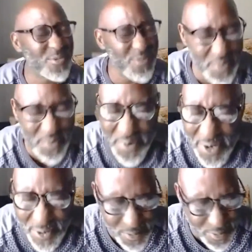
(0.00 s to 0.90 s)

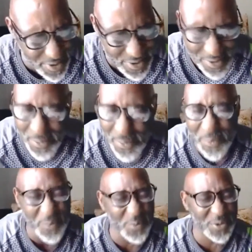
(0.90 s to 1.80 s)
tulyoka tulya
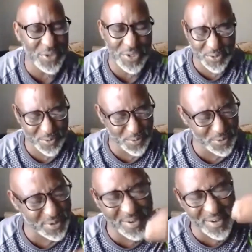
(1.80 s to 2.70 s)
enkoko
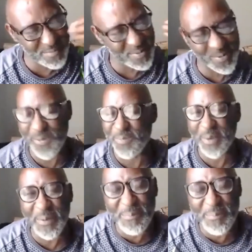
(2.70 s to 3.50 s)
ogisikooti n'amagumba